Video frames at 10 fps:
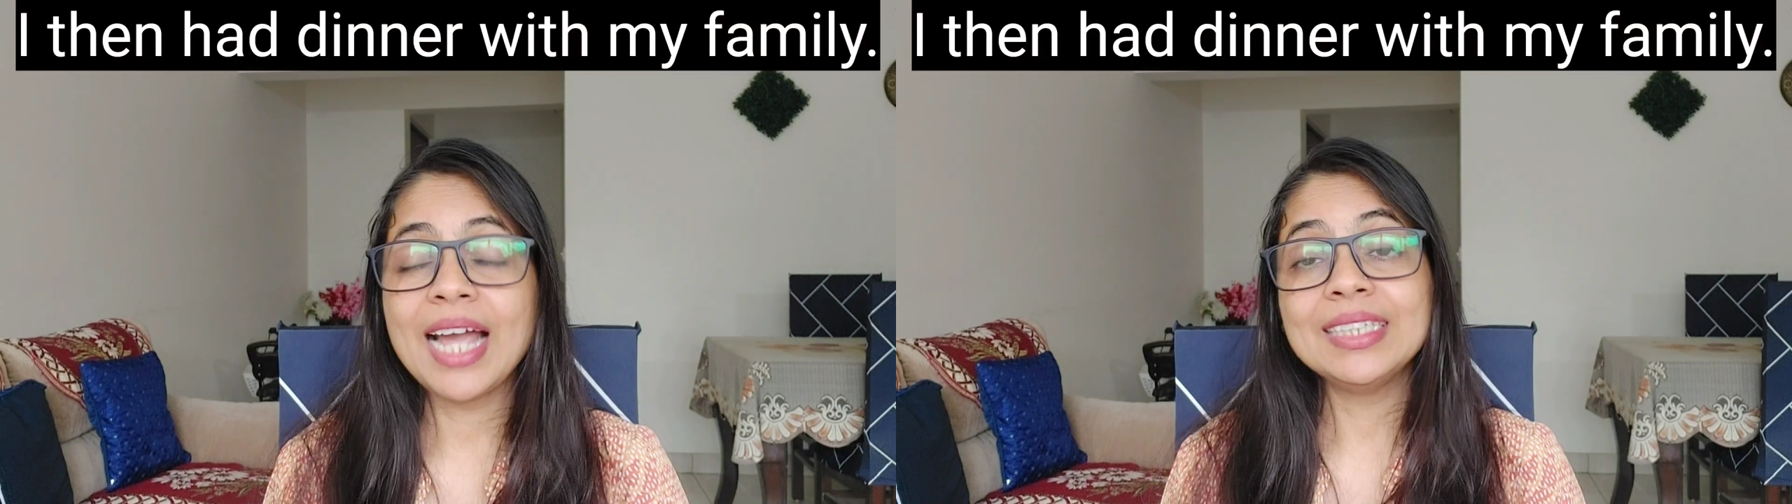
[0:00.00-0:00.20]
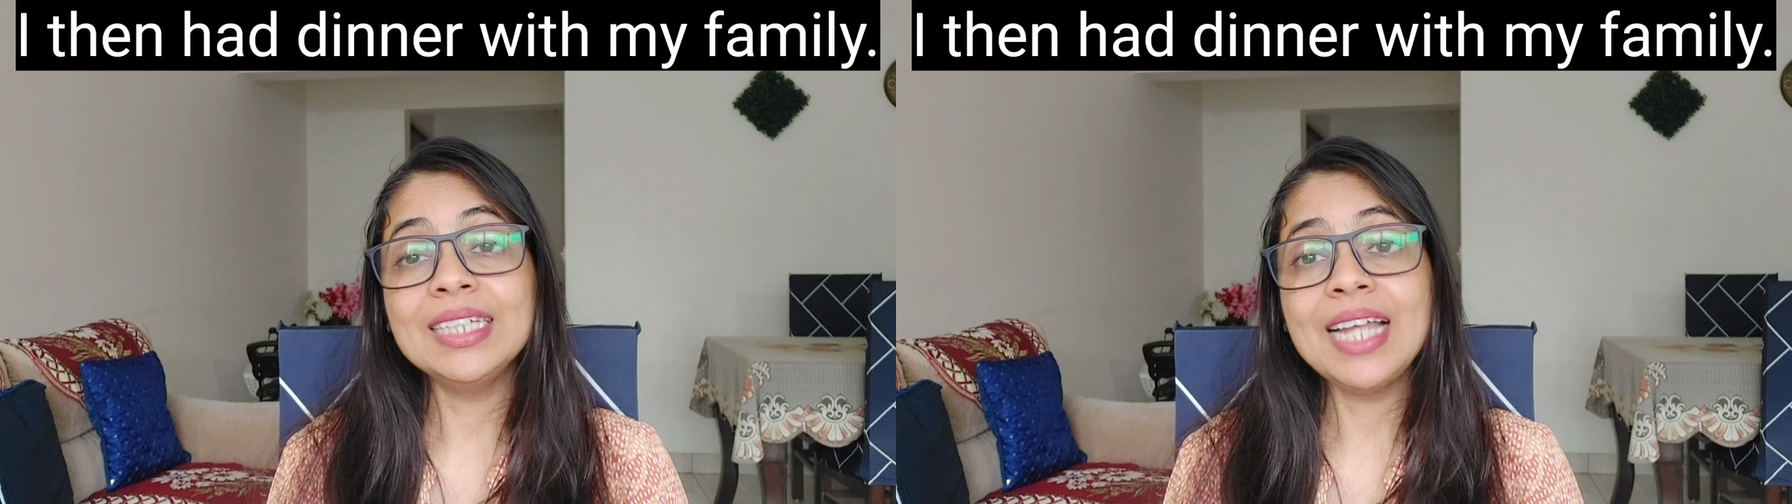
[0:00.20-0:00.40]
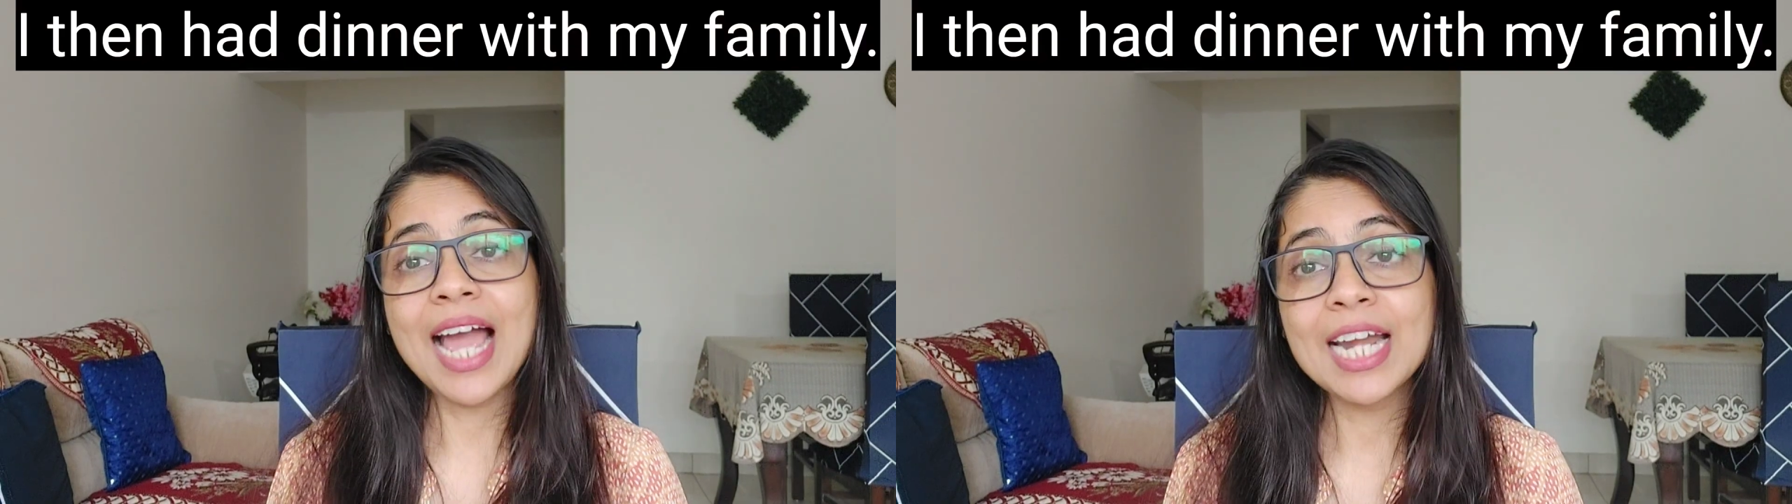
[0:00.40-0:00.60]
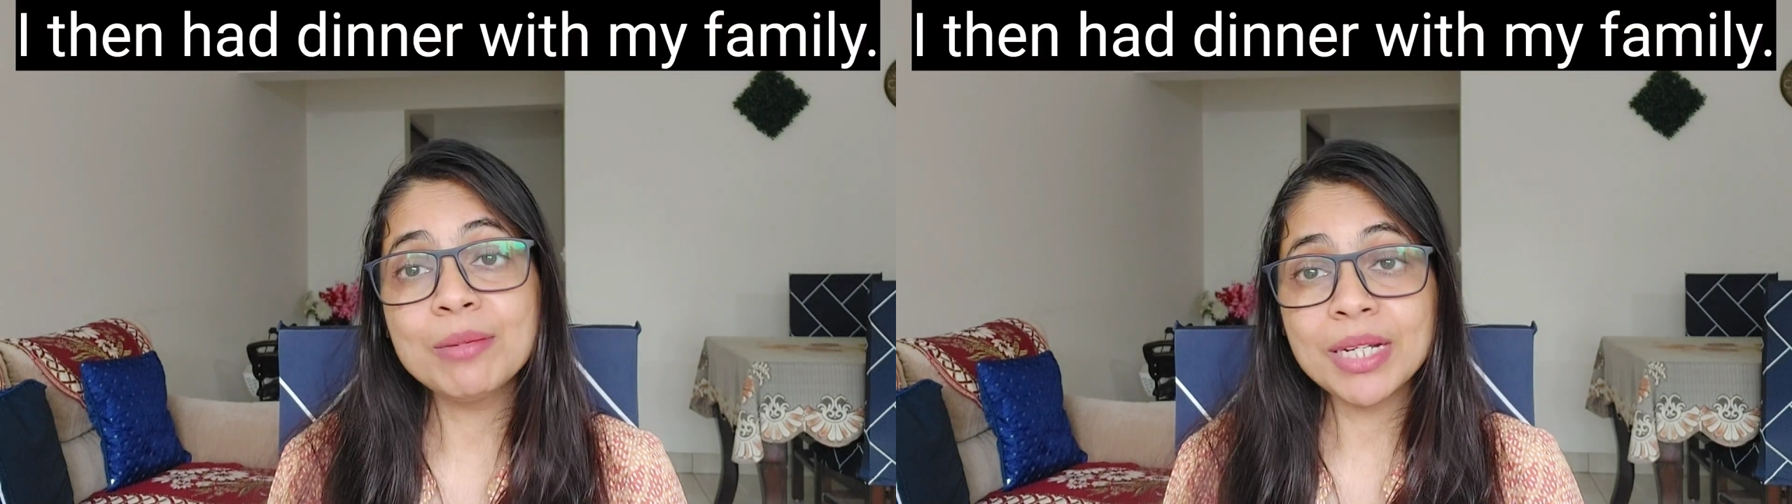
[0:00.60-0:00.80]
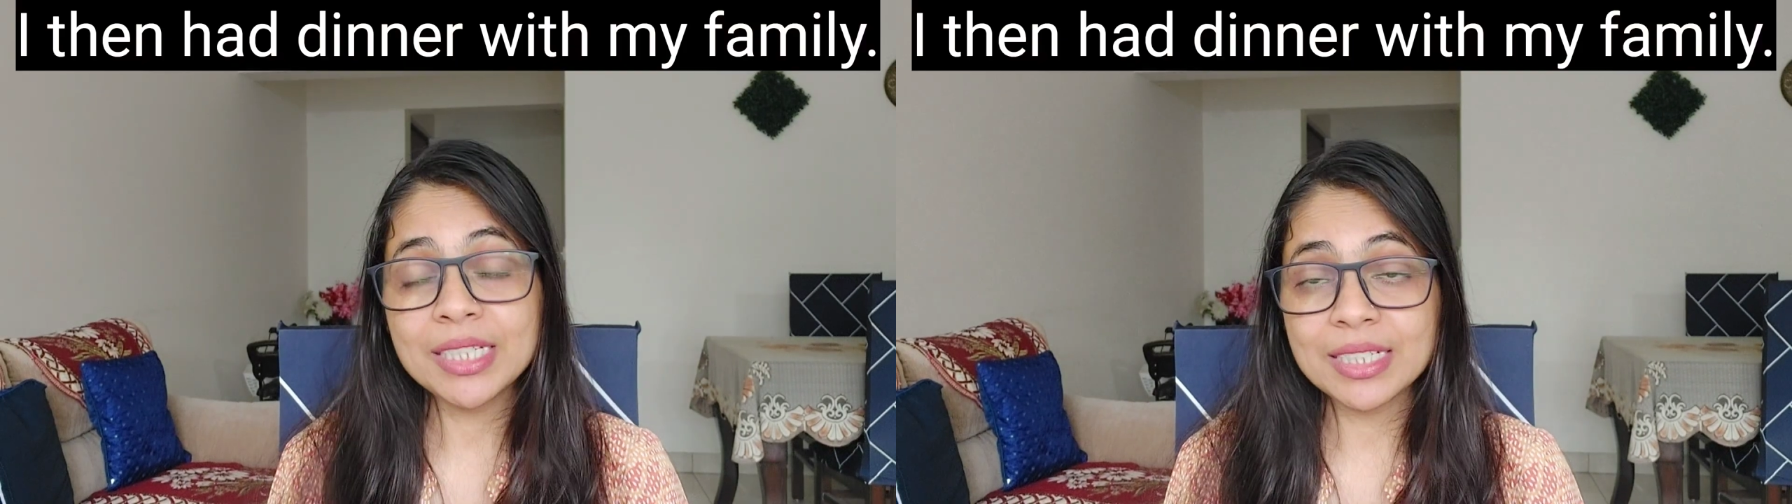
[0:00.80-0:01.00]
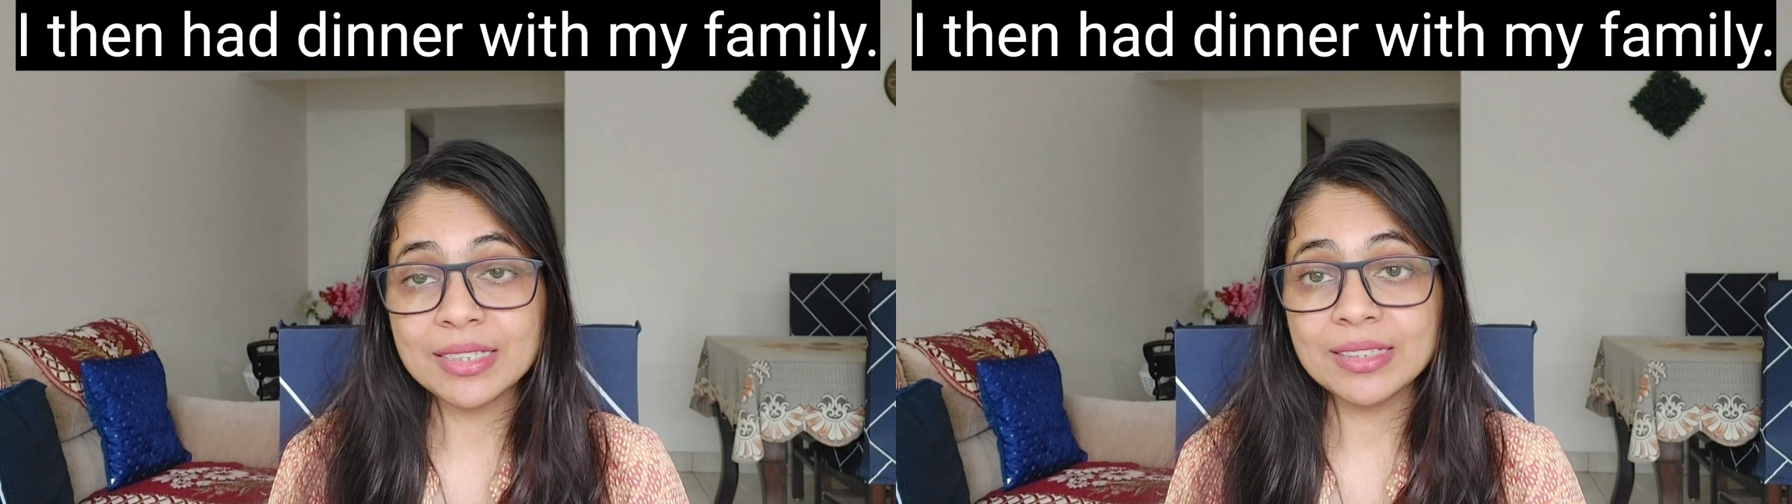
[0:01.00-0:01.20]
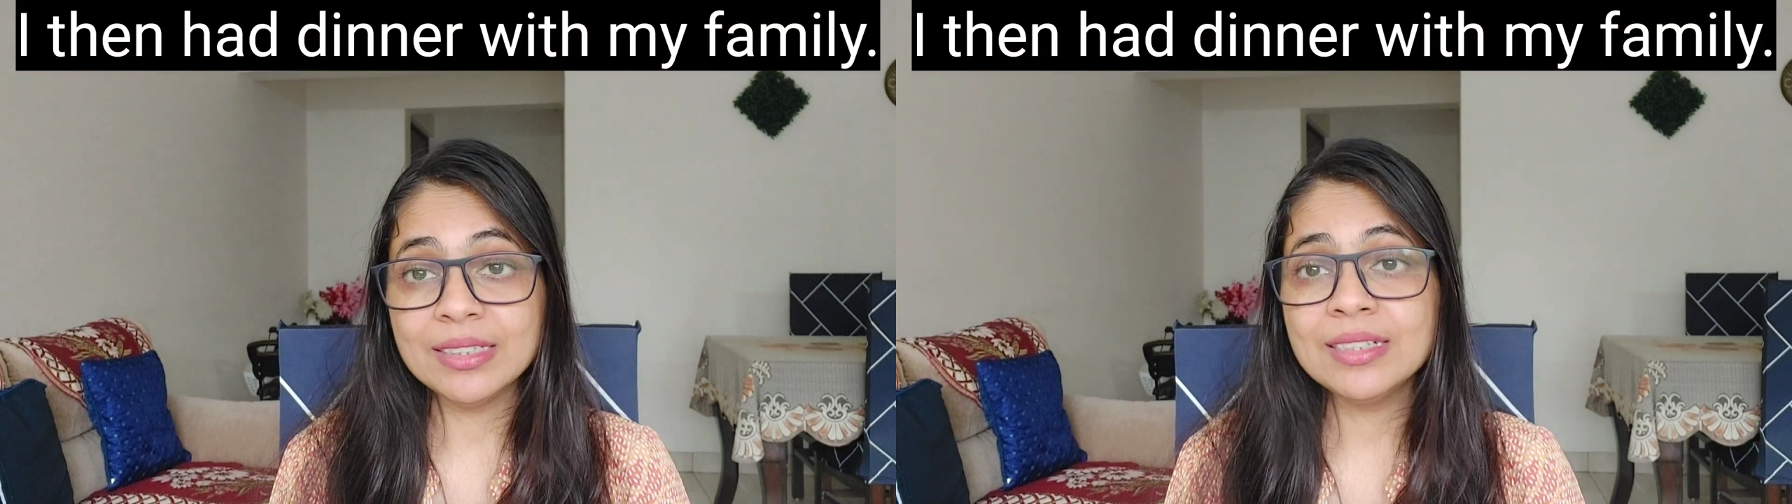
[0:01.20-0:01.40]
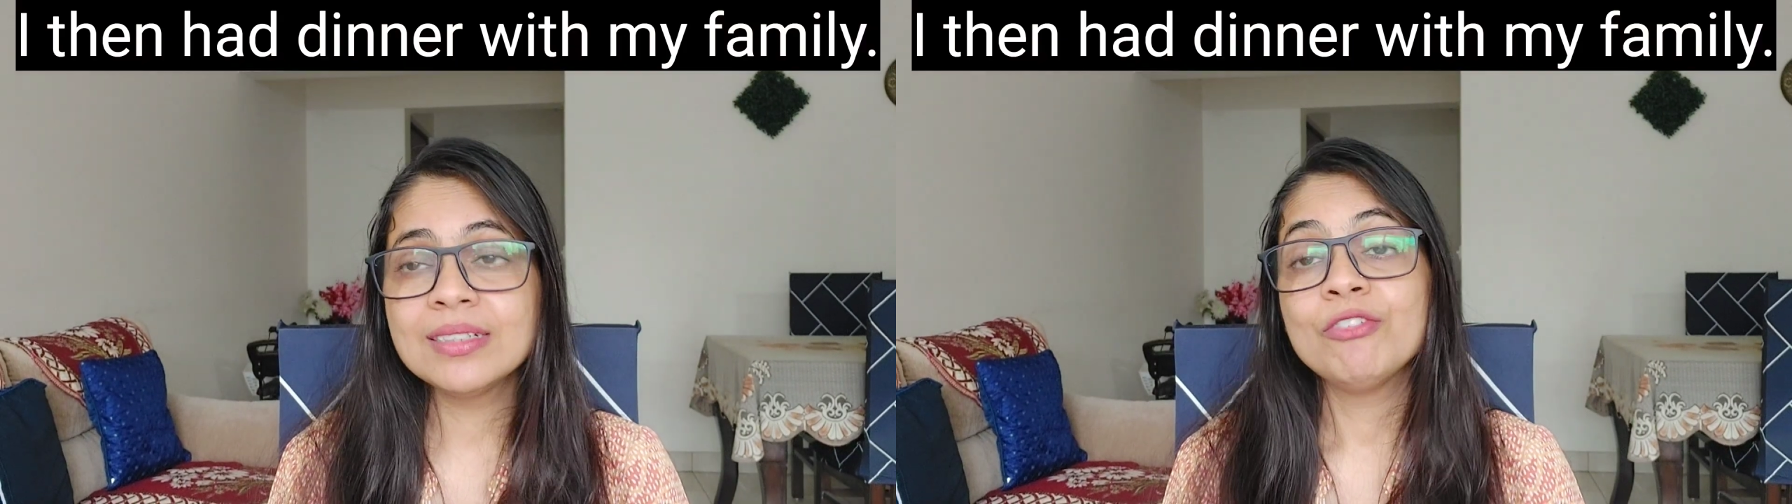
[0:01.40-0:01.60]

I then had my dinner